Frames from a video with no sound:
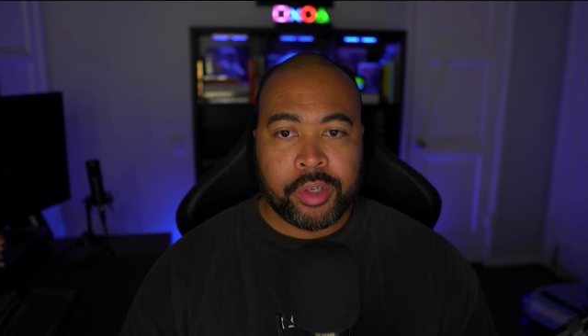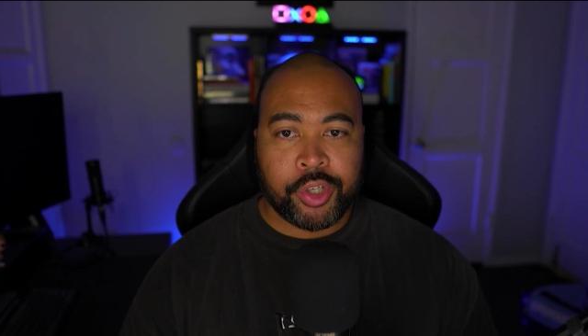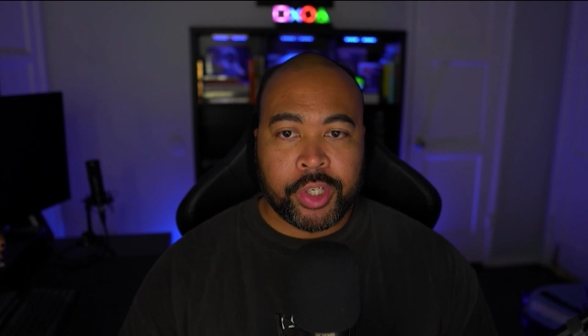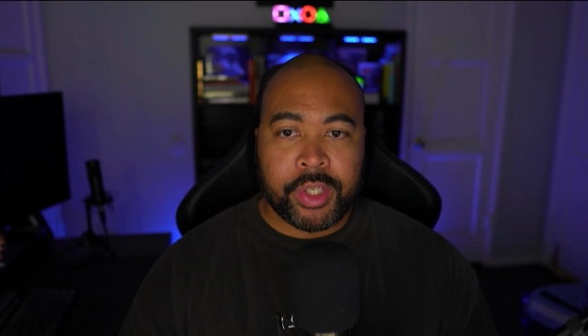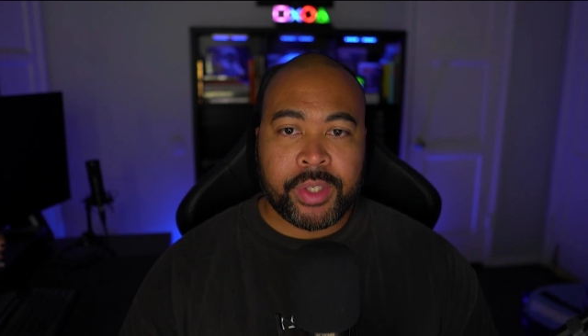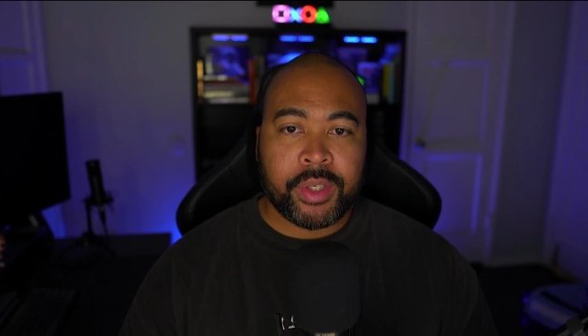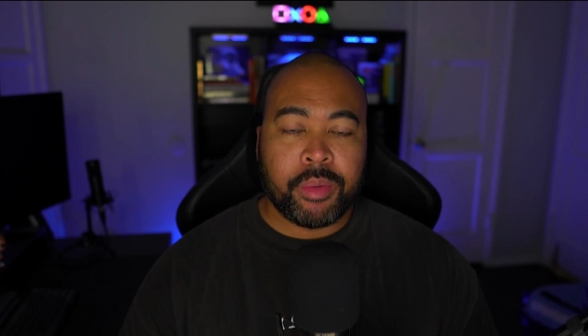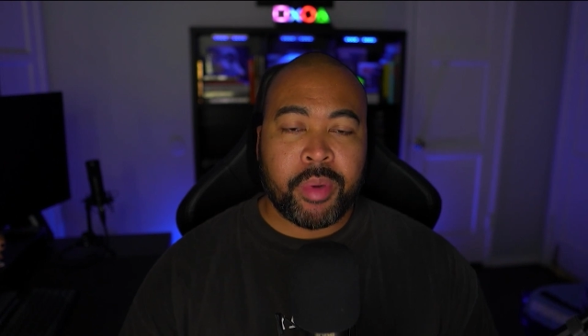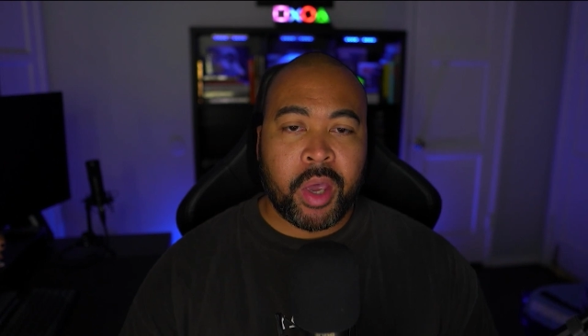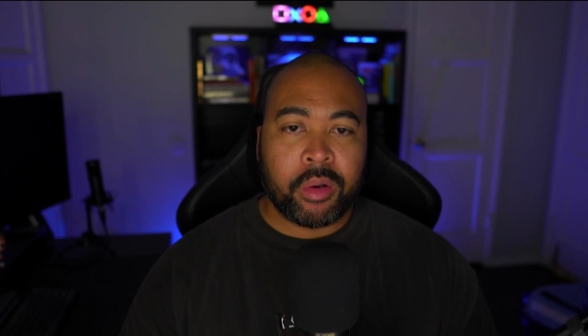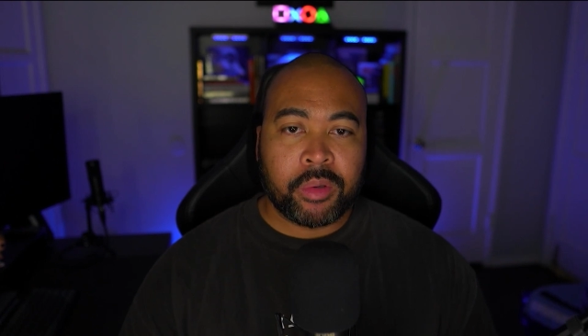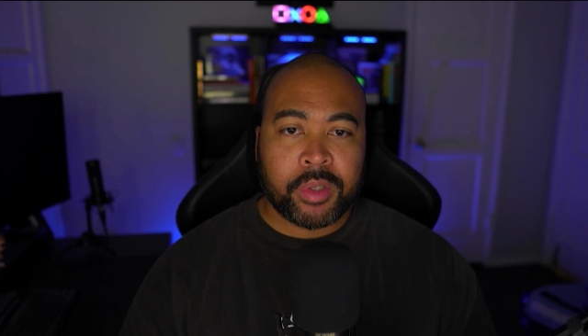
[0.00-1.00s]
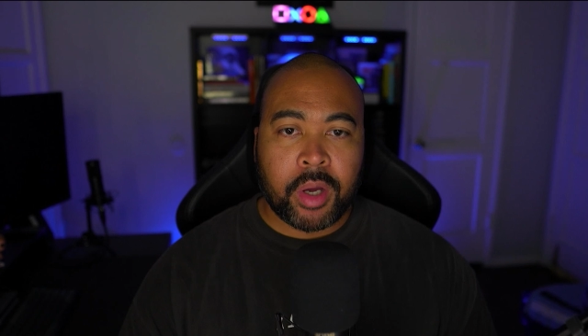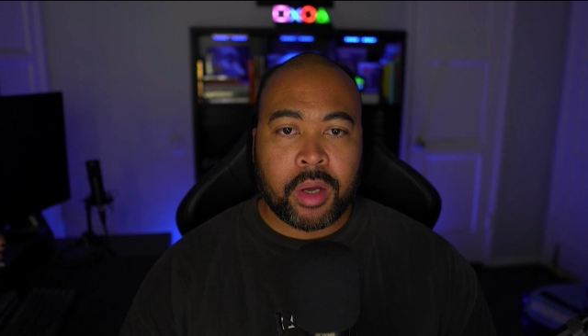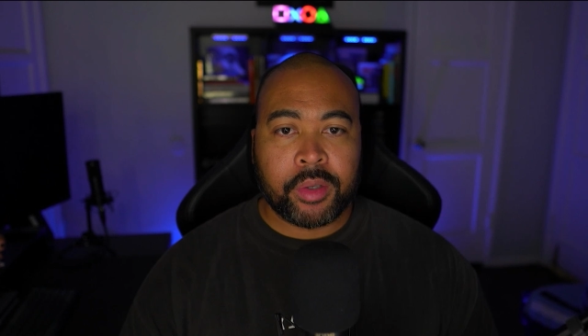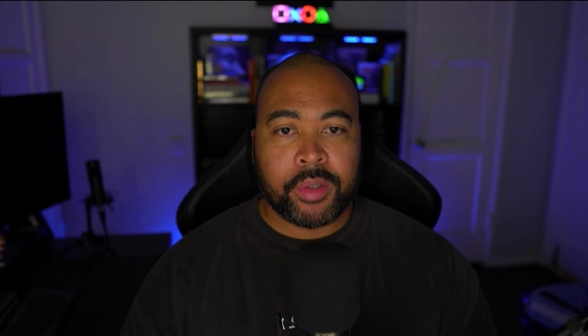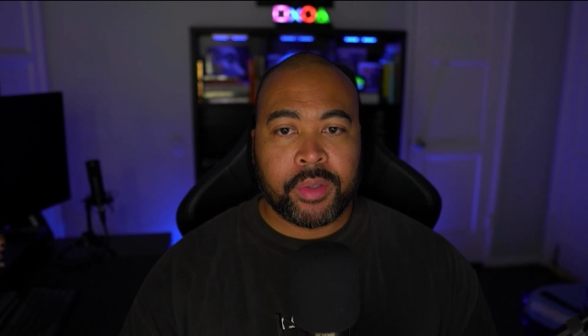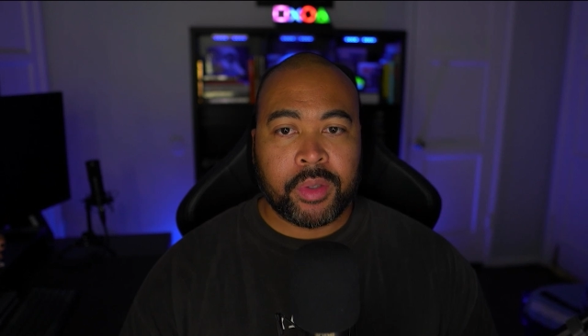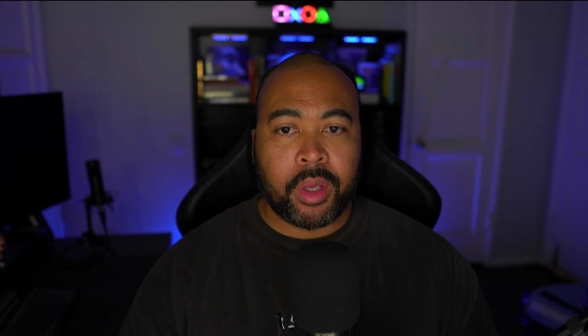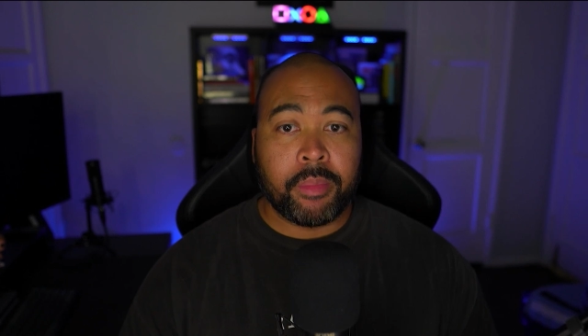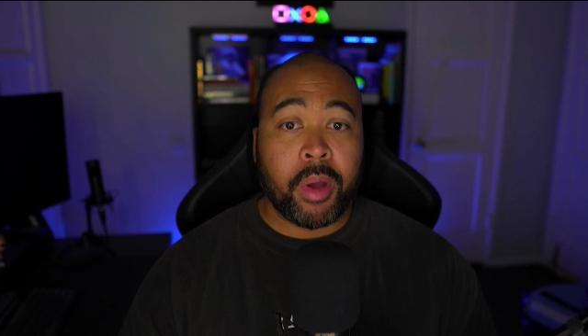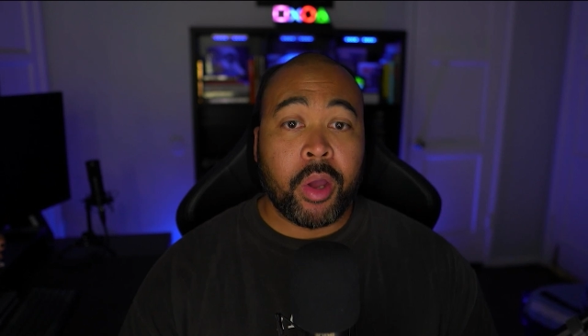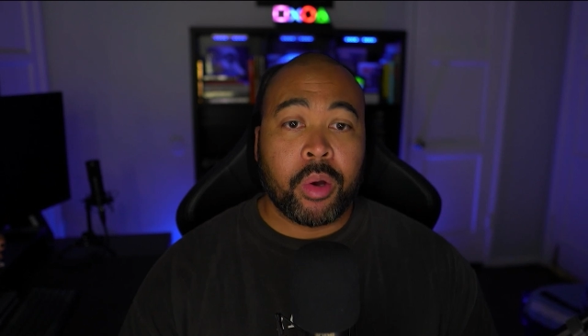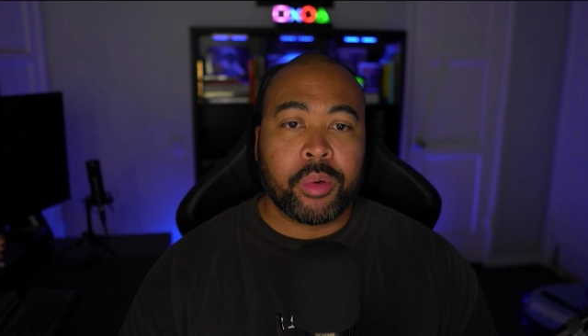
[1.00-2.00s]
GDC panel talks, and
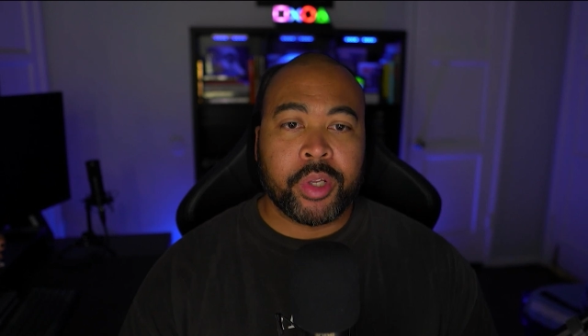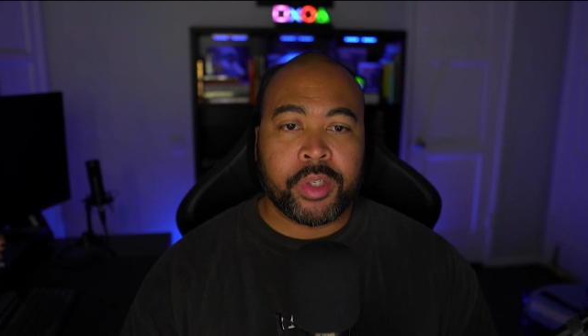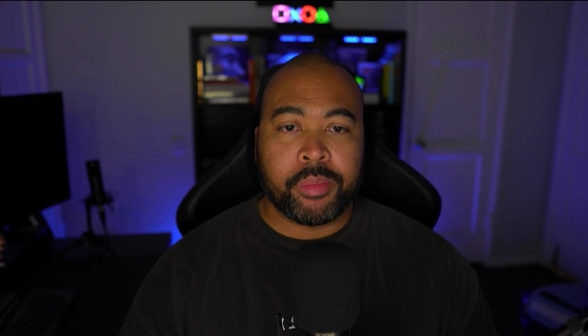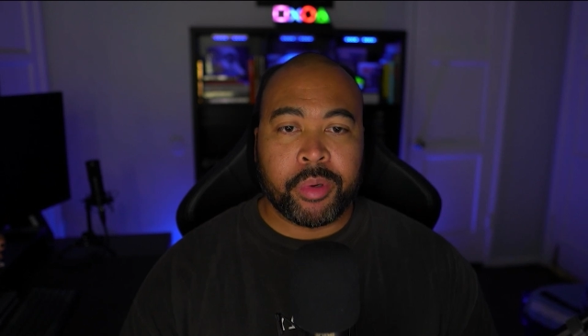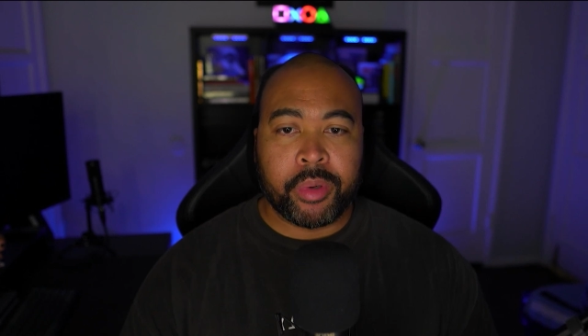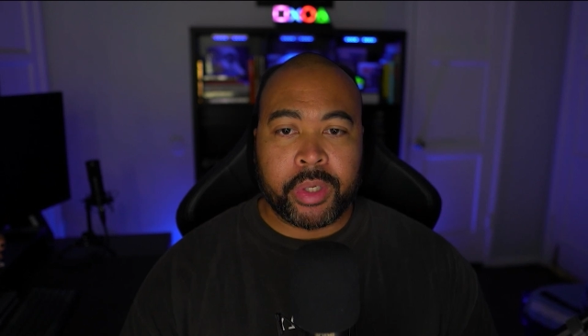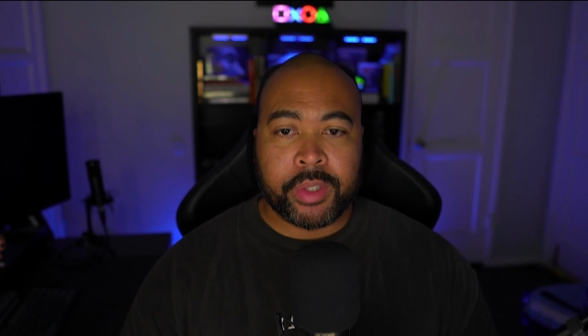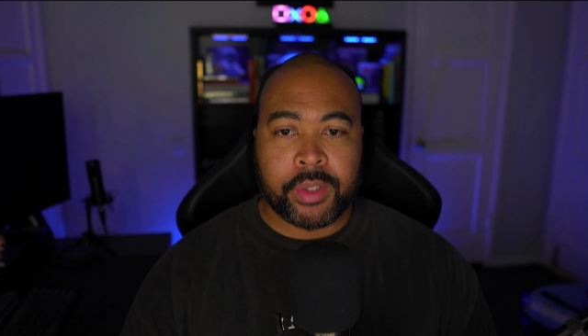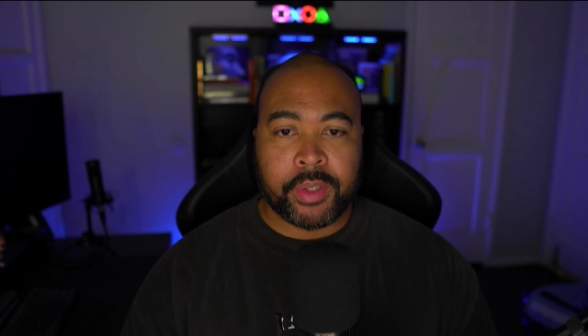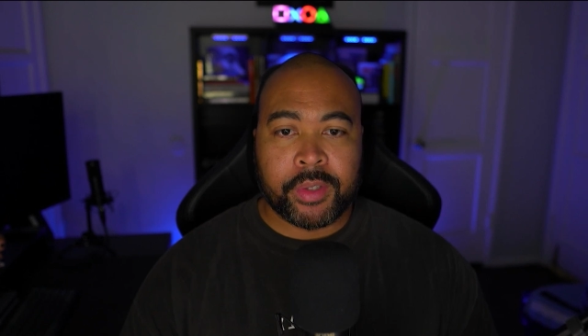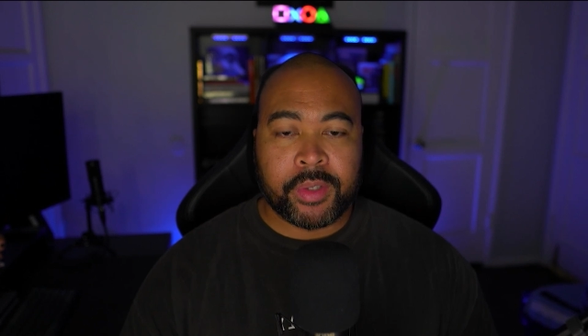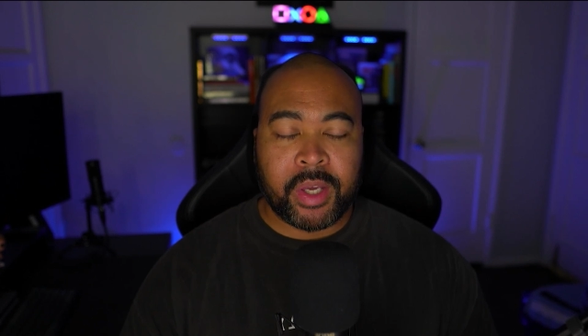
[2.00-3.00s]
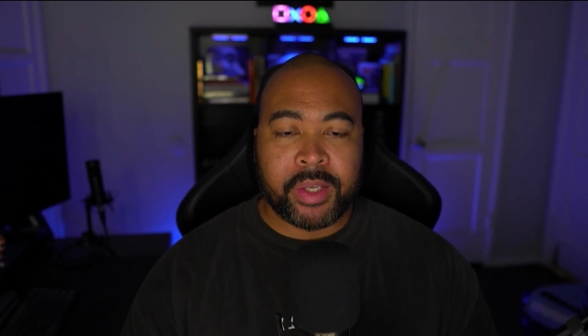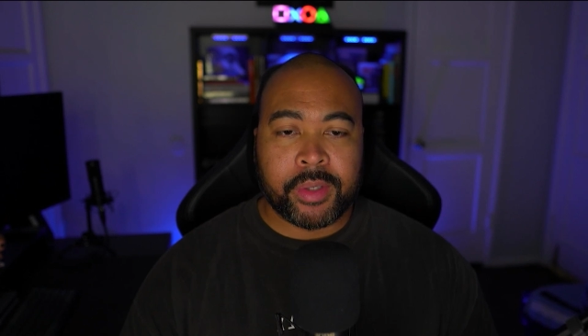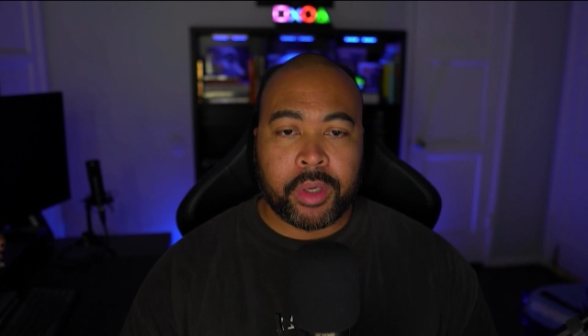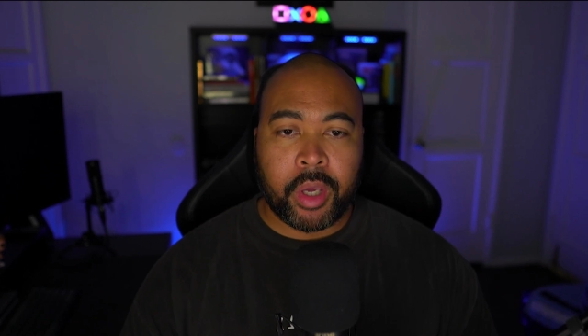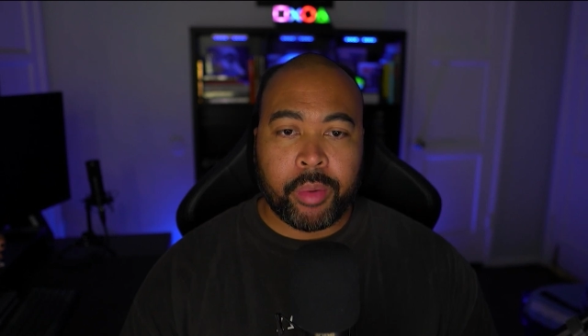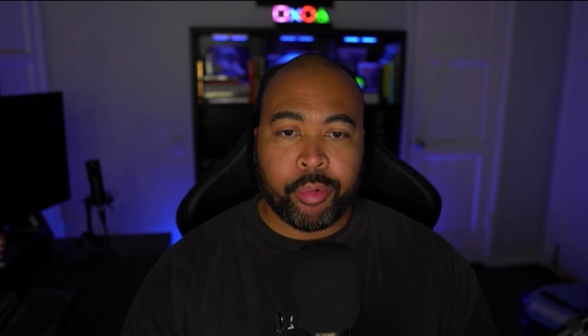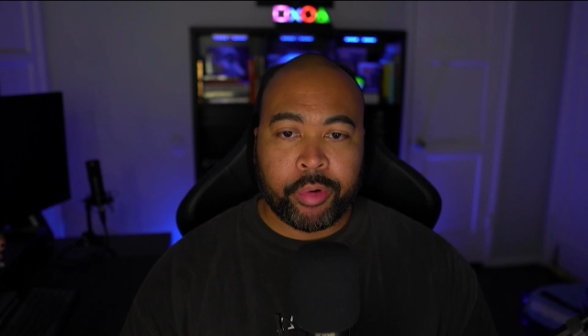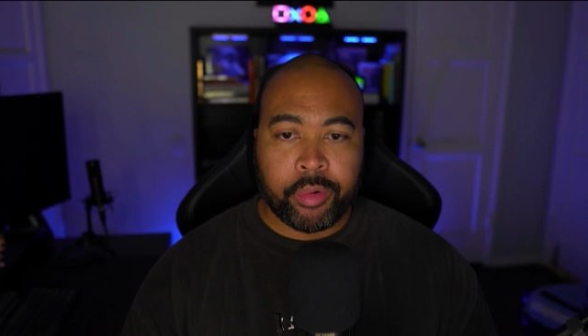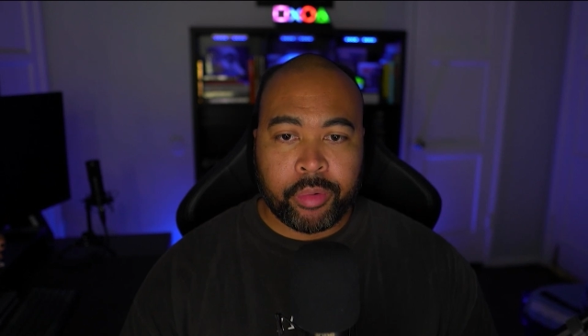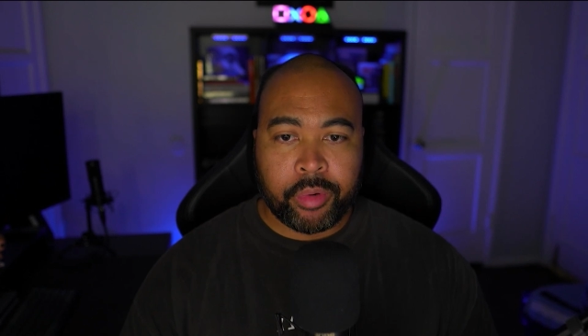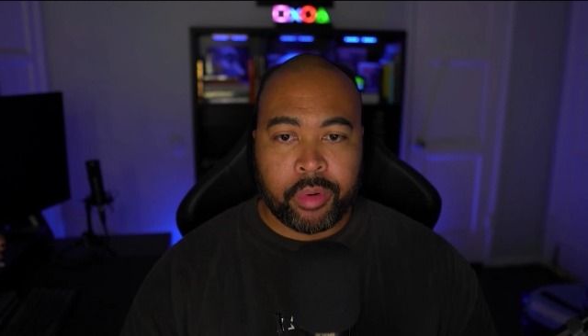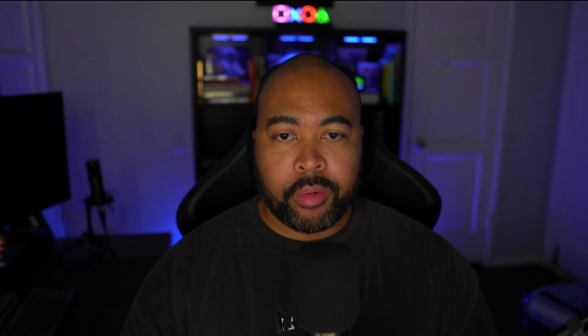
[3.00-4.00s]
my own experiences as a game
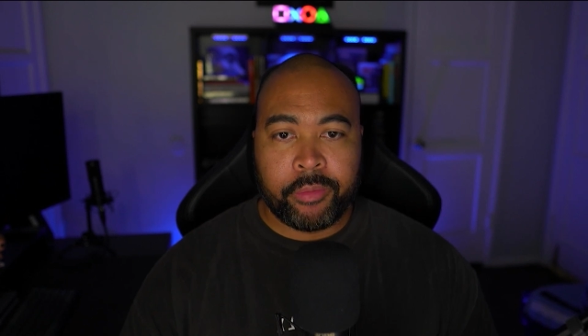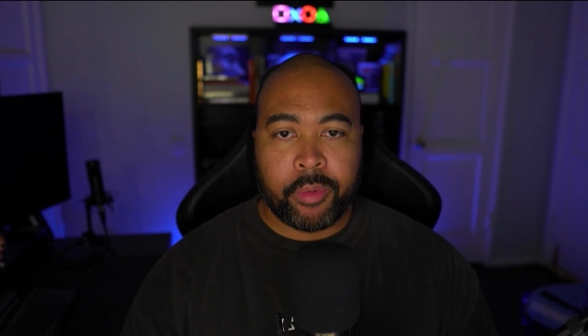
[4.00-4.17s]
recruiter